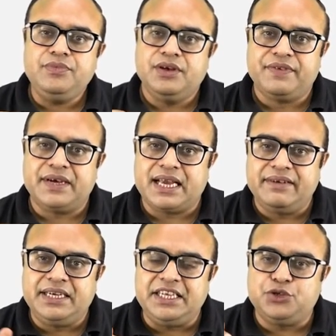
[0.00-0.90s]
when I
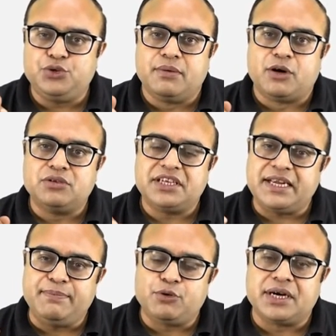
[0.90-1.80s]
will teach you about the
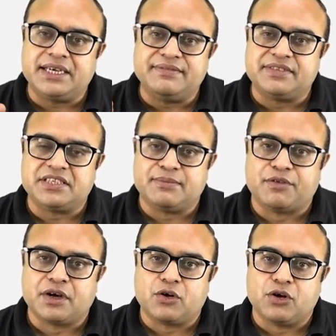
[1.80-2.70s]
reproductive system
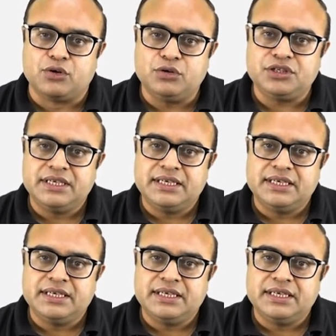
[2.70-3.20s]
of the cockroach.